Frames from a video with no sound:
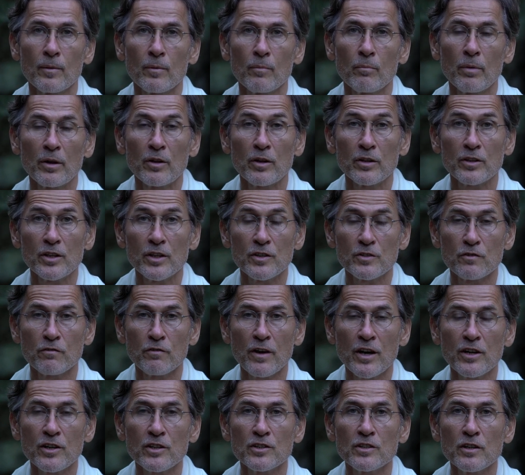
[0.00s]
But it is
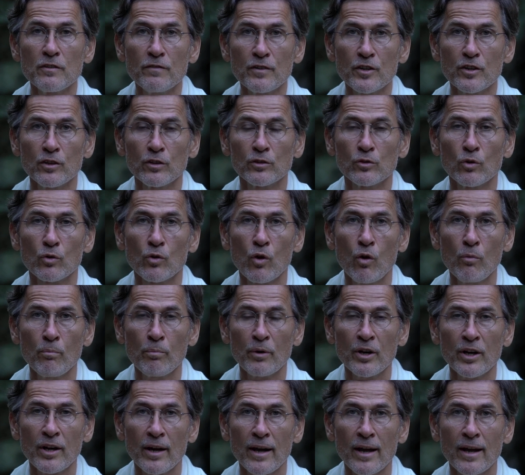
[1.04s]
very difficult to
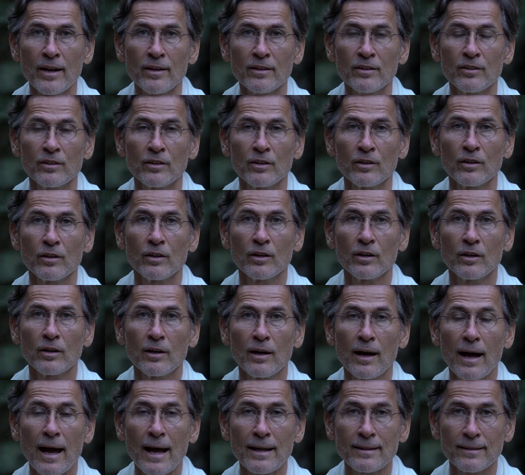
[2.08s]
comprehend
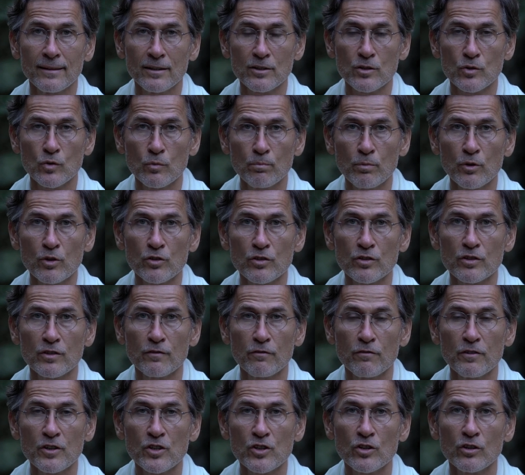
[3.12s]
at the
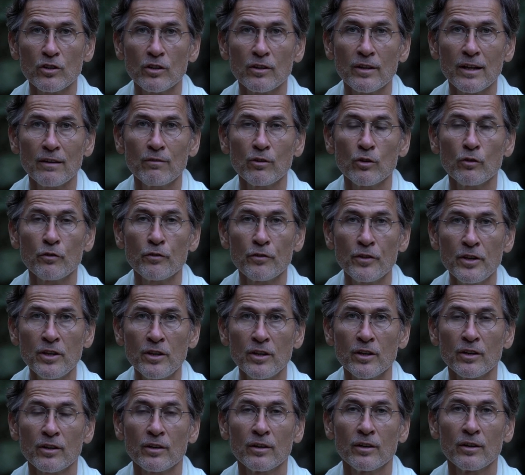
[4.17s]
superficial level of
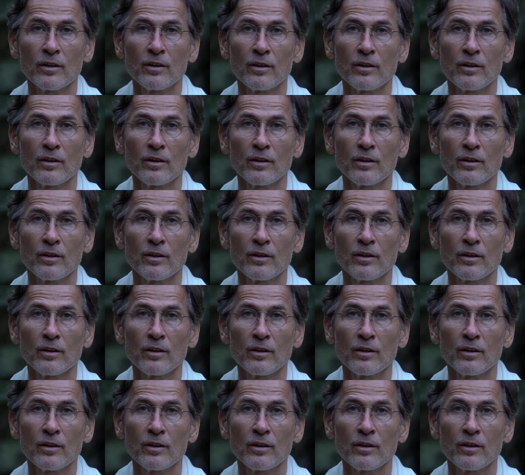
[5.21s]
thinking.